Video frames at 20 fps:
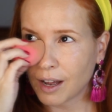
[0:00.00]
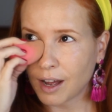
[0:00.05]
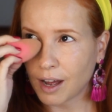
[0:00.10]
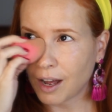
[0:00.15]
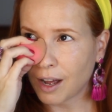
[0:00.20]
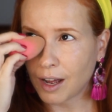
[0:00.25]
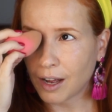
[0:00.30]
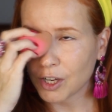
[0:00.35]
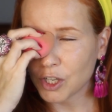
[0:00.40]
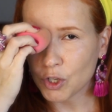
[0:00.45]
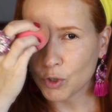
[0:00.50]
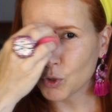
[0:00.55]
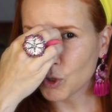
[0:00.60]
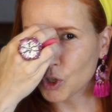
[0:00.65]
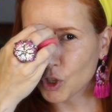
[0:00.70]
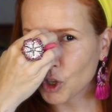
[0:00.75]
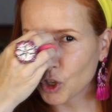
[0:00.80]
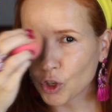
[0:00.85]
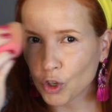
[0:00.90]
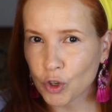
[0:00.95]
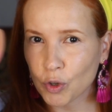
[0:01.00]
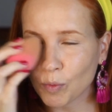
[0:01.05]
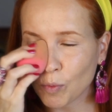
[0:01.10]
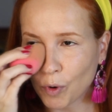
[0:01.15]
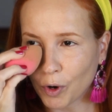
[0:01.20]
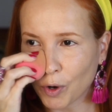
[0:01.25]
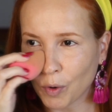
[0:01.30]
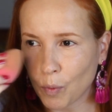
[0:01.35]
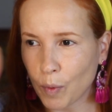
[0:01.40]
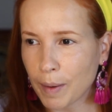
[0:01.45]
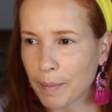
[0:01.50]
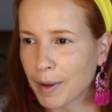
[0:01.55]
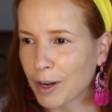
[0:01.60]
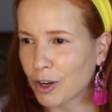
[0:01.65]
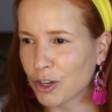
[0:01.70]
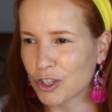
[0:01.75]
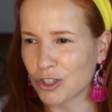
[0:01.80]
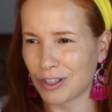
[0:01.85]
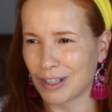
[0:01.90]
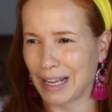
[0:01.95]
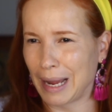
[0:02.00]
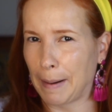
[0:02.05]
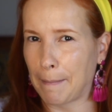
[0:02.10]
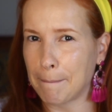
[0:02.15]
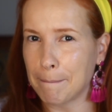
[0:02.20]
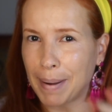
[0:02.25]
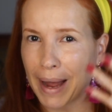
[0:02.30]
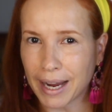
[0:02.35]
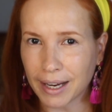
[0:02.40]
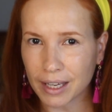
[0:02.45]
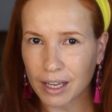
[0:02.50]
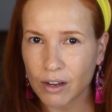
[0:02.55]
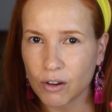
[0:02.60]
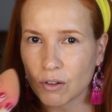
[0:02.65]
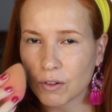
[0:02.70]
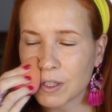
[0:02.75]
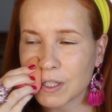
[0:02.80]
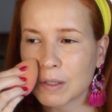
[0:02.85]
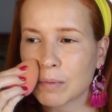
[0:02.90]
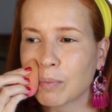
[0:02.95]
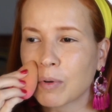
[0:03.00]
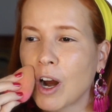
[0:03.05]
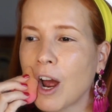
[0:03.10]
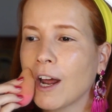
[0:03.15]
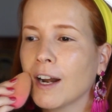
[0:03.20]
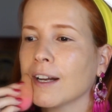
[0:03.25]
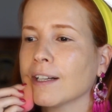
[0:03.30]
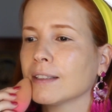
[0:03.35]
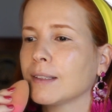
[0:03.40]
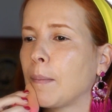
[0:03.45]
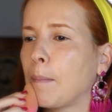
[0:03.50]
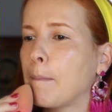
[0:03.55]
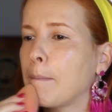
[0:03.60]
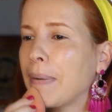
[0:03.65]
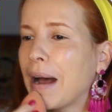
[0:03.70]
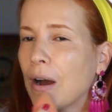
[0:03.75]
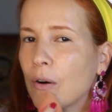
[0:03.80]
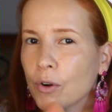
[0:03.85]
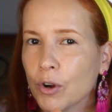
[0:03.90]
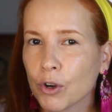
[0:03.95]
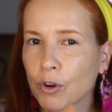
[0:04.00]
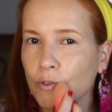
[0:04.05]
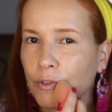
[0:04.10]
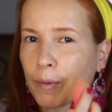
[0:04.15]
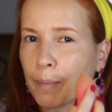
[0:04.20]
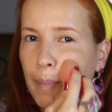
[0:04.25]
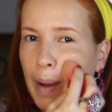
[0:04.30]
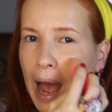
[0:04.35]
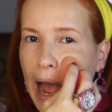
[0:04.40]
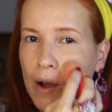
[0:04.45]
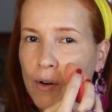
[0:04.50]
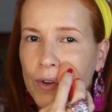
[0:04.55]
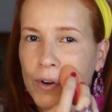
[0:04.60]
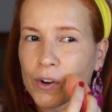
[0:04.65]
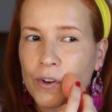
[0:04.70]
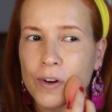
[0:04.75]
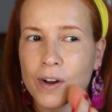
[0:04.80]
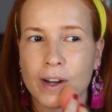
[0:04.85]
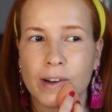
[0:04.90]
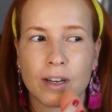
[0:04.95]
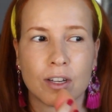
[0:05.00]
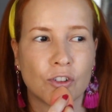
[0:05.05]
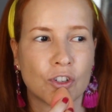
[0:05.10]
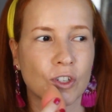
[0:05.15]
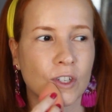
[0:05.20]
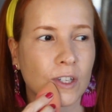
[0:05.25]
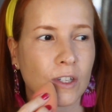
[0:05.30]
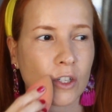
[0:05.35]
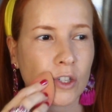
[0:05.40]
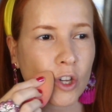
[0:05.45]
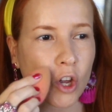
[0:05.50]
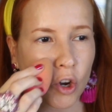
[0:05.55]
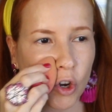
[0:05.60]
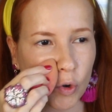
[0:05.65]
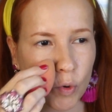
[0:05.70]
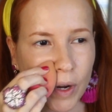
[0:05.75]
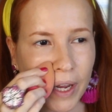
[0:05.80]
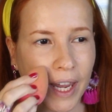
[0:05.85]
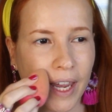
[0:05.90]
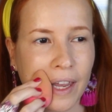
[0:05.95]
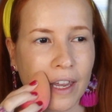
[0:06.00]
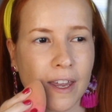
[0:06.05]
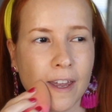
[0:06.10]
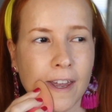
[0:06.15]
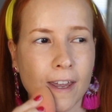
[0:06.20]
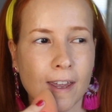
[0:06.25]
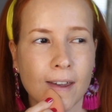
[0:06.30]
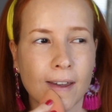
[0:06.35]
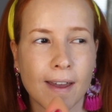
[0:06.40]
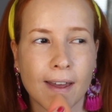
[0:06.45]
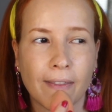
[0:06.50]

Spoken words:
YouTube where women are just like packing all this product and powder over powder and just so cakey,